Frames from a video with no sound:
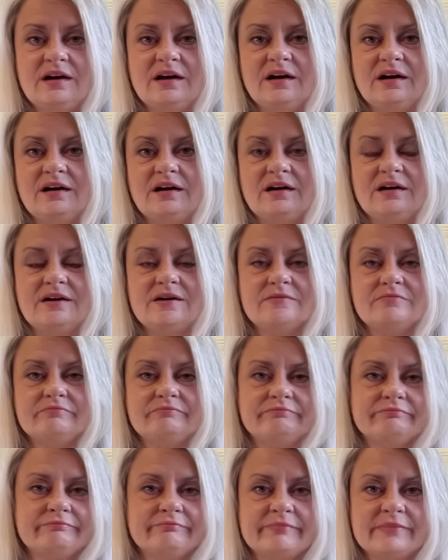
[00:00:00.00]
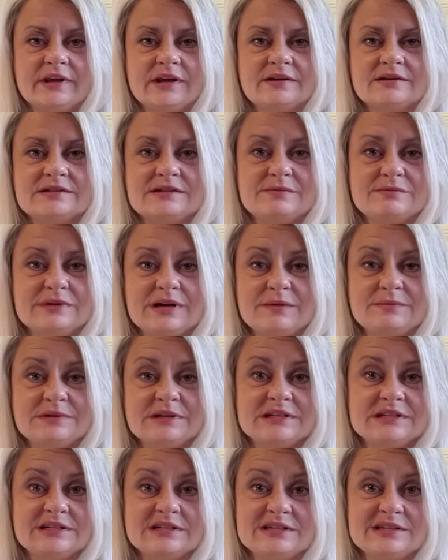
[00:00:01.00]
Um, sometimes I
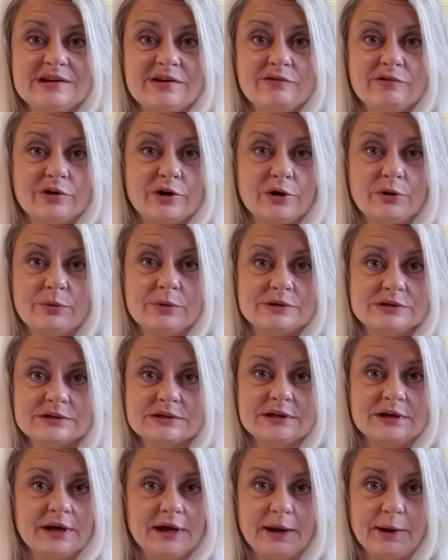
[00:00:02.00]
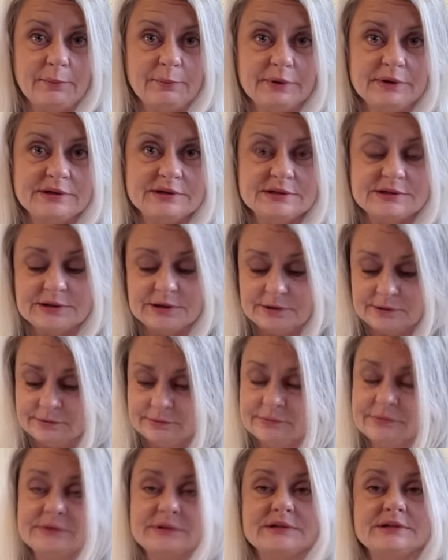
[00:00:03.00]
just never know what's going to happen, so
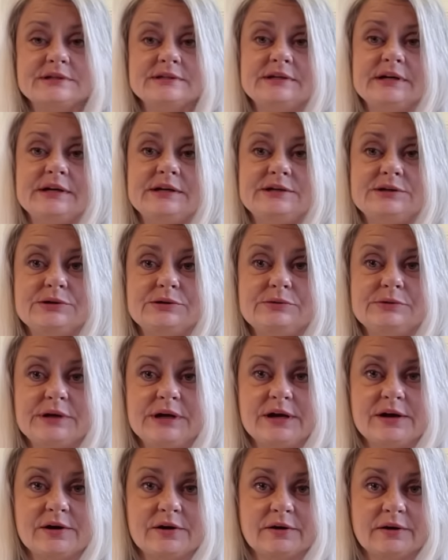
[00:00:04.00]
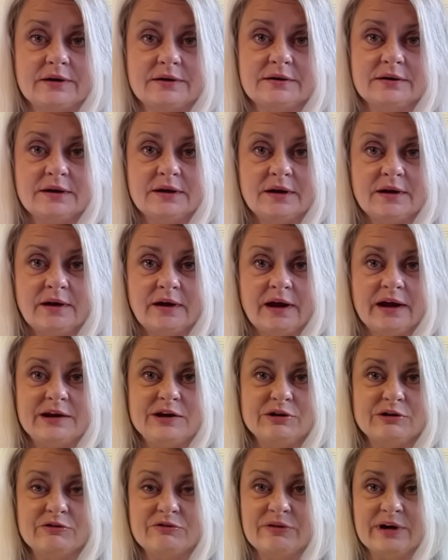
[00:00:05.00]
just stay tuned here and, and
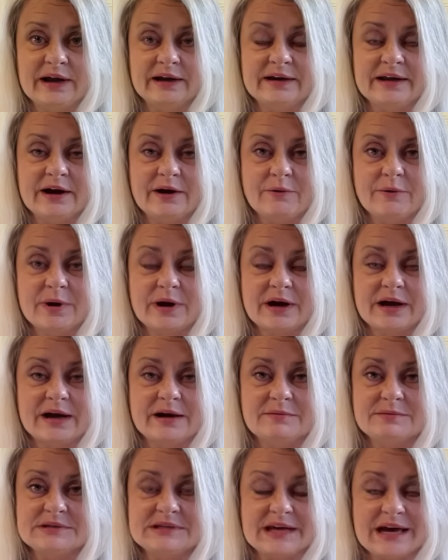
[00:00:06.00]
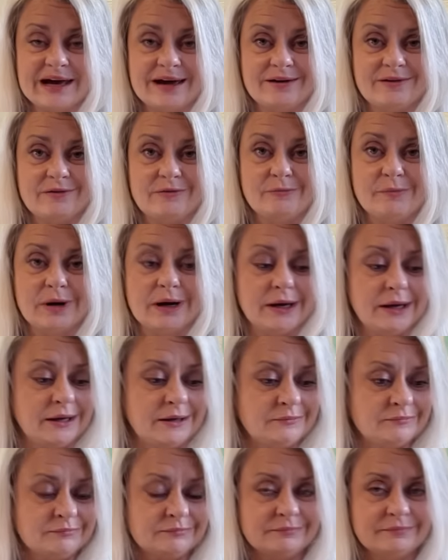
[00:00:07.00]
you'll find out what comes out of my
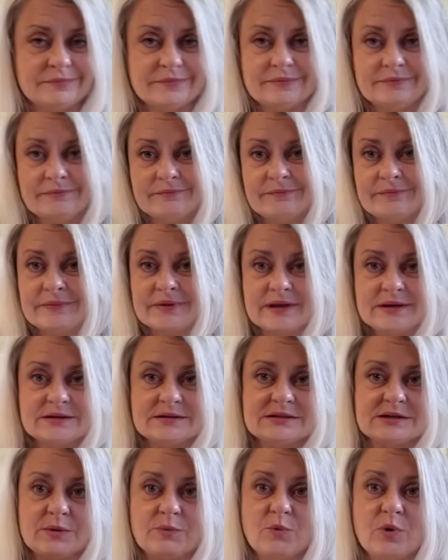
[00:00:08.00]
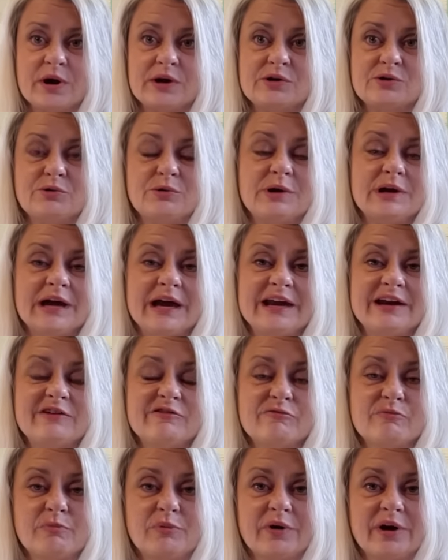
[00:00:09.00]
somewhat
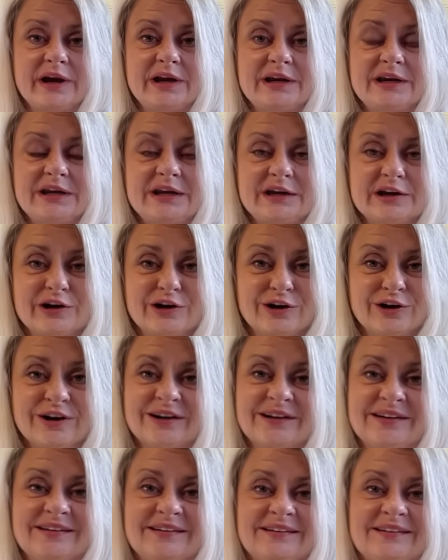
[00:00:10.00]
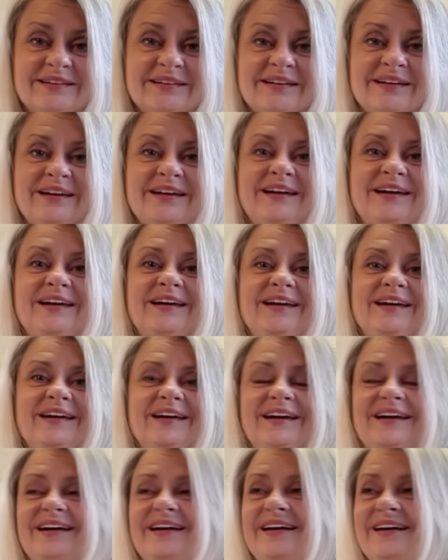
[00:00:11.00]
creative brain here. uh,
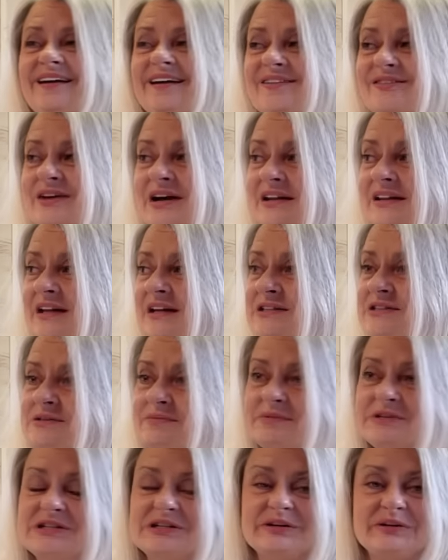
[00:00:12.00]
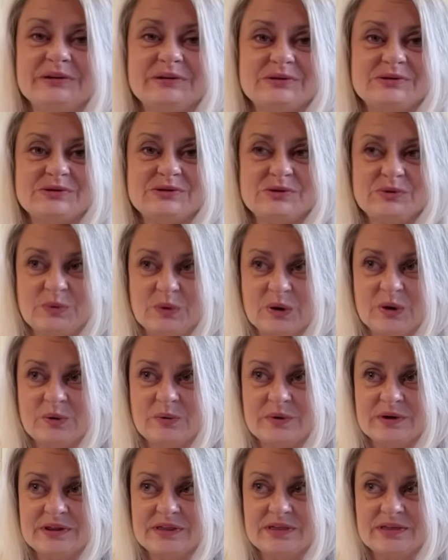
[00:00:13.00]
I've got lots of materials to work
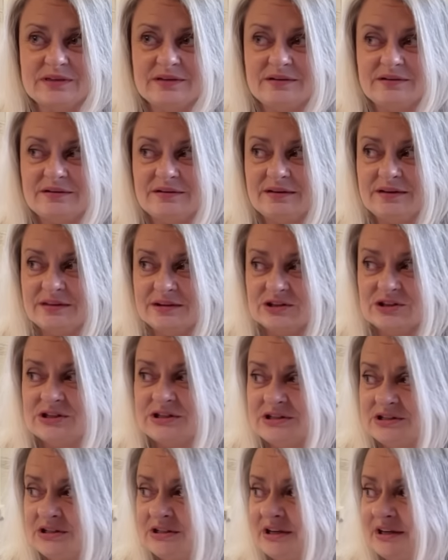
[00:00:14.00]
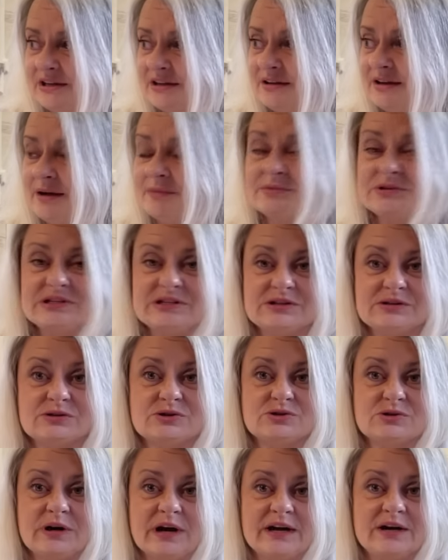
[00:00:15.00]
with in the she shed. I'm still
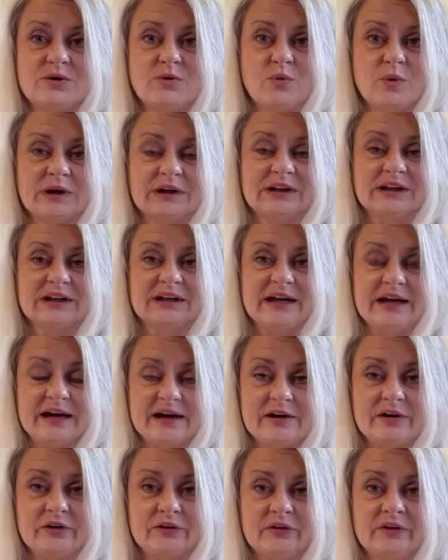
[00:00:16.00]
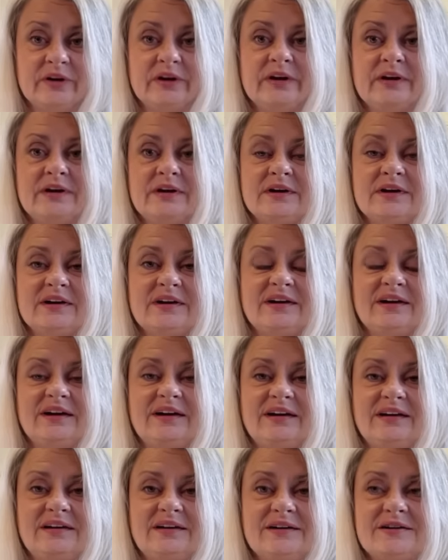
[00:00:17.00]
trying to whittle down
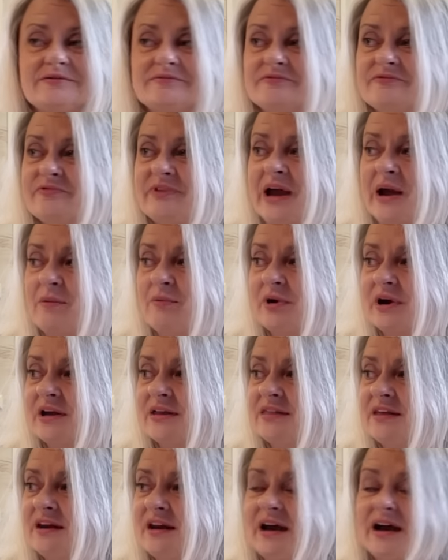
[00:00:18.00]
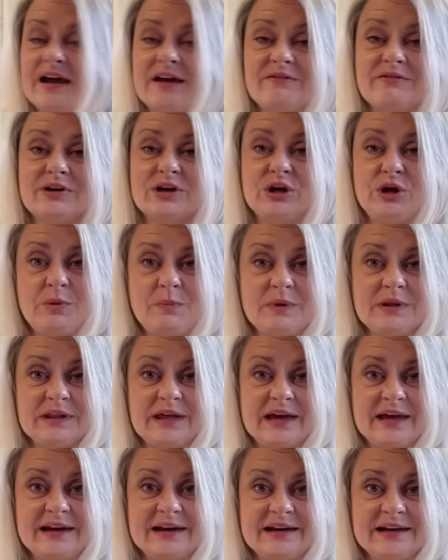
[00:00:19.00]
uh, fabric that I have
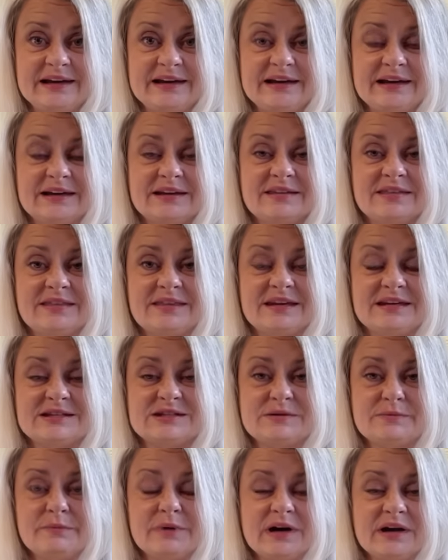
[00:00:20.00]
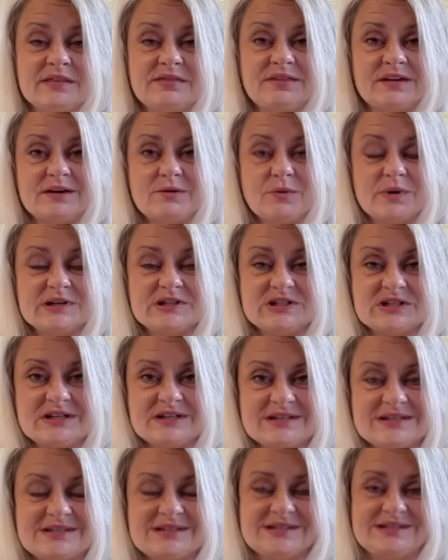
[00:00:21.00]
accumulated this month, which
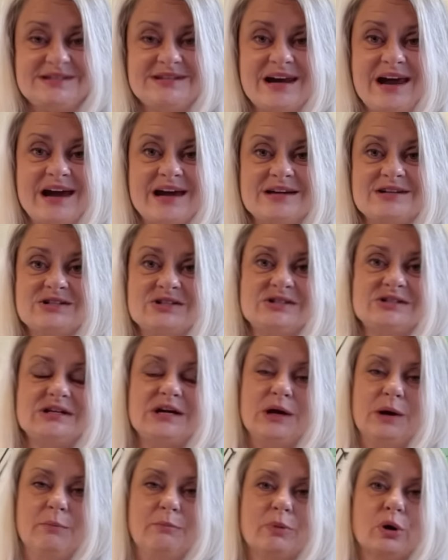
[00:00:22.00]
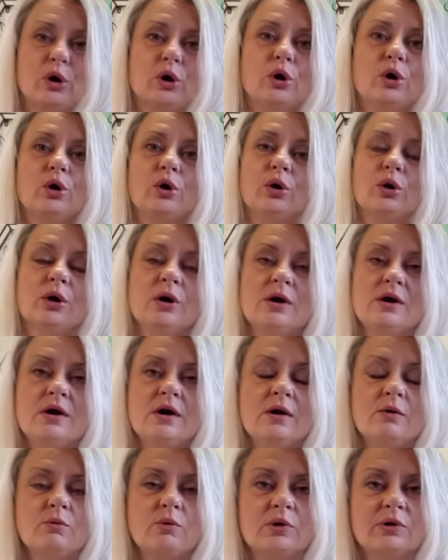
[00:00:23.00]
is Stashtember.
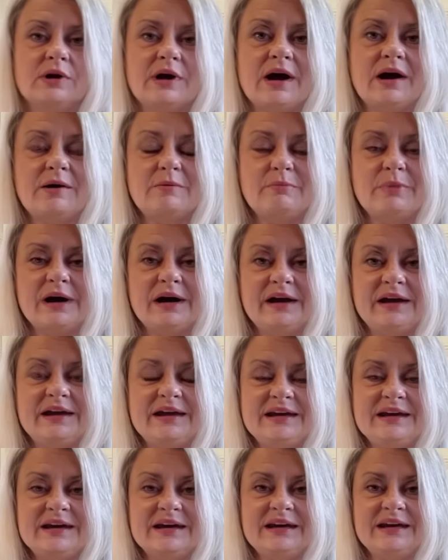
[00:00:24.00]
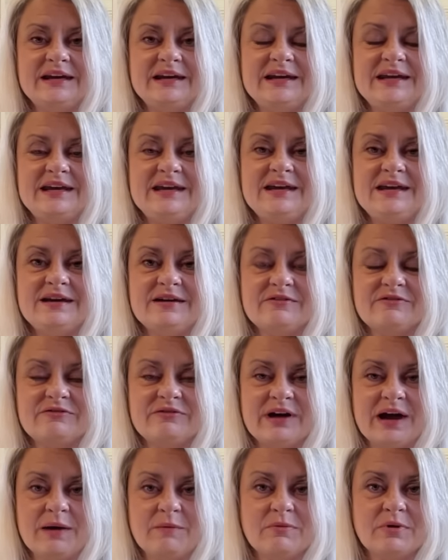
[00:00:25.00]
We're not buying any
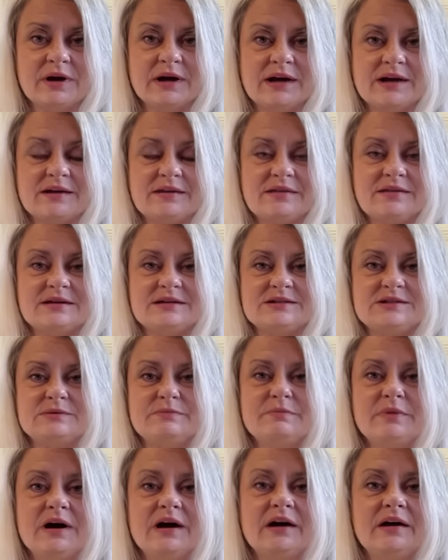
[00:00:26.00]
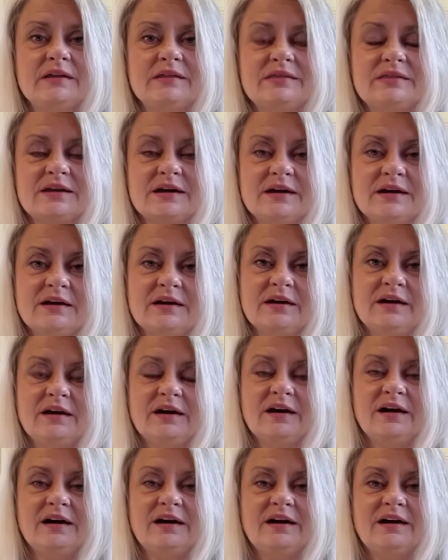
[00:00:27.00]
fabric this month.
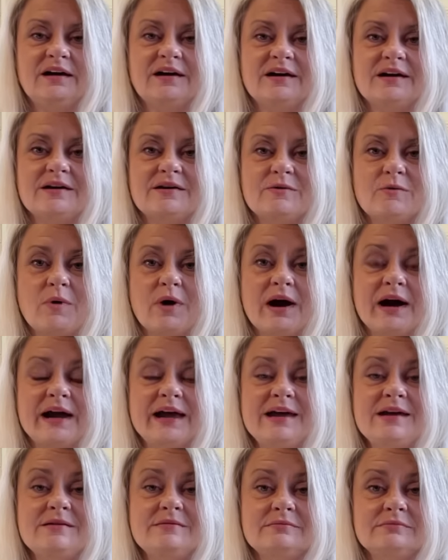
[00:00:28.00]
Uh, why?